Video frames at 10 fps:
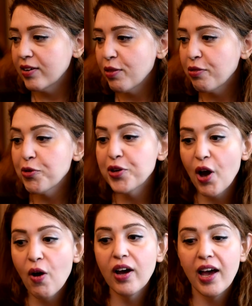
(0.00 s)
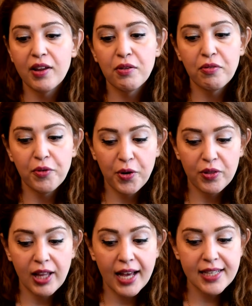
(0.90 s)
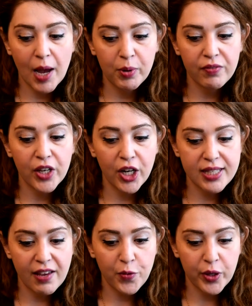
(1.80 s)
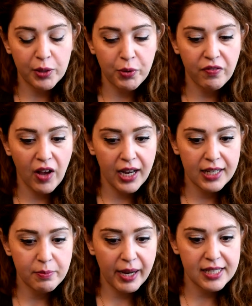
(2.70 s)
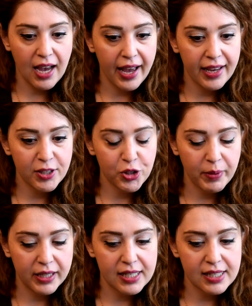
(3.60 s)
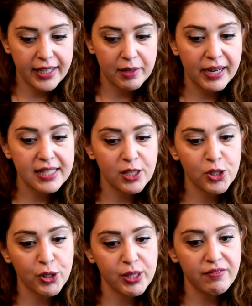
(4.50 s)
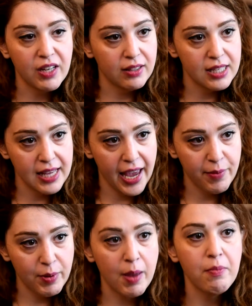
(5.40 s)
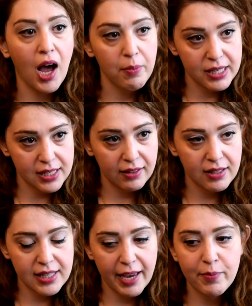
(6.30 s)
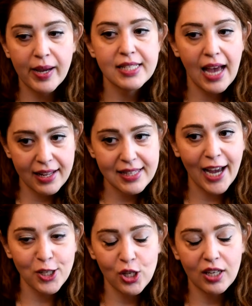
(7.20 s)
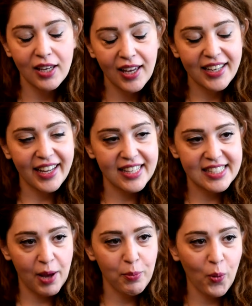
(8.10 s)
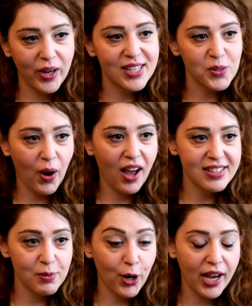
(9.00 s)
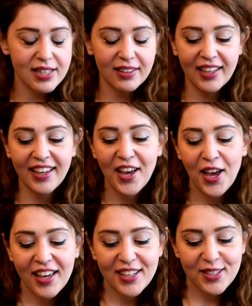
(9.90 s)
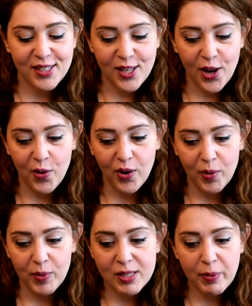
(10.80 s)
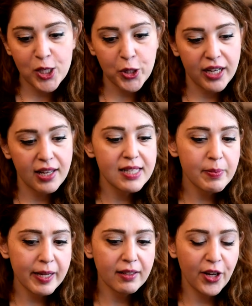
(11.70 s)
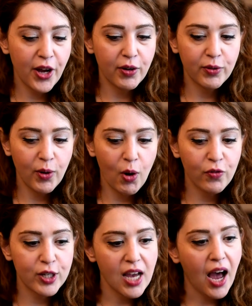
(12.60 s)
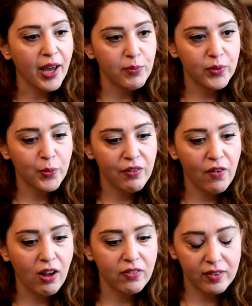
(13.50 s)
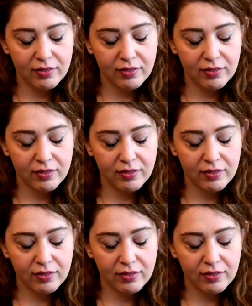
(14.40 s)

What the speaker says: through yoga and through the last couple of years, I've really refined my diet tremendously. And my sisters have done the same. And my mom has done the same. My dad's actually getting to that point as well, surprisingly. So it's been a trend. It's been, over time that we've all,